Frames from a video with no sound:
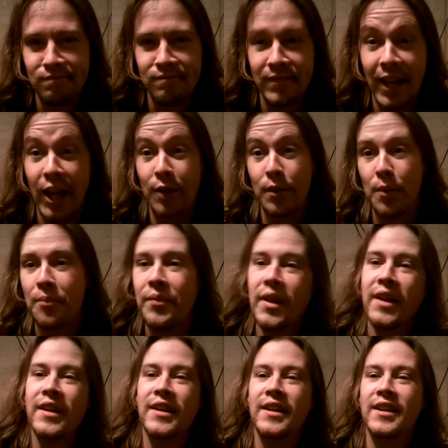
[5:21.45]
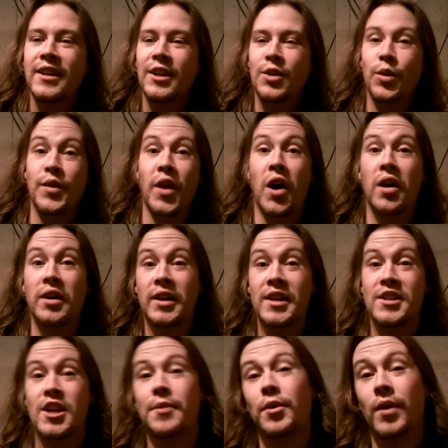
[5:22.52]
album when the
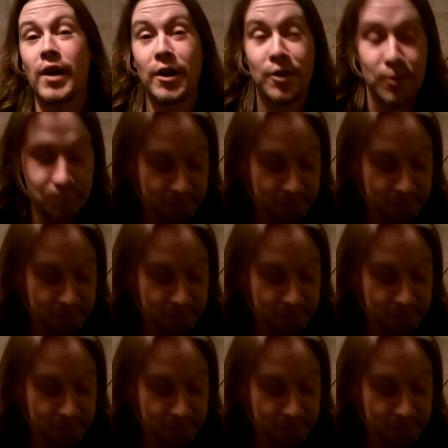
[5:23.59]
holidays come around.